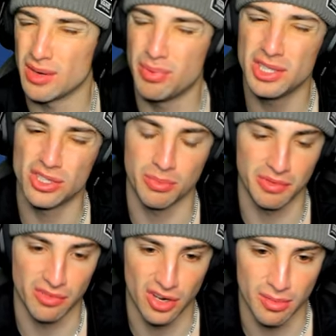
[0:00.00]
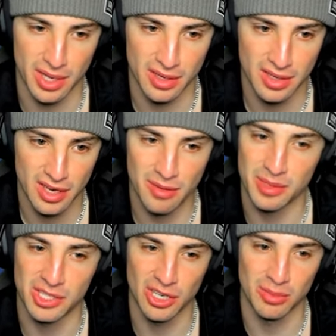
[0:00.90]
to- please don't be Fluttermane. I'll be
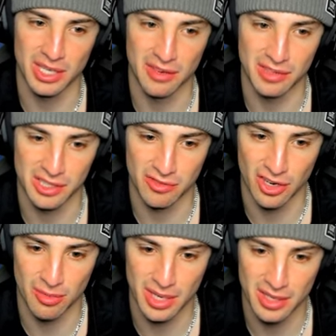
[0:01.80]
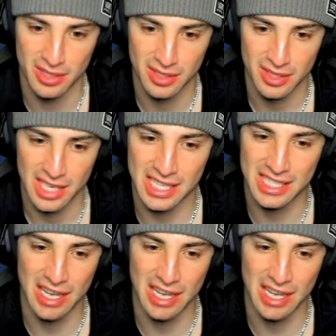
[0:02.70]
so upset if this is Fluttermane. It's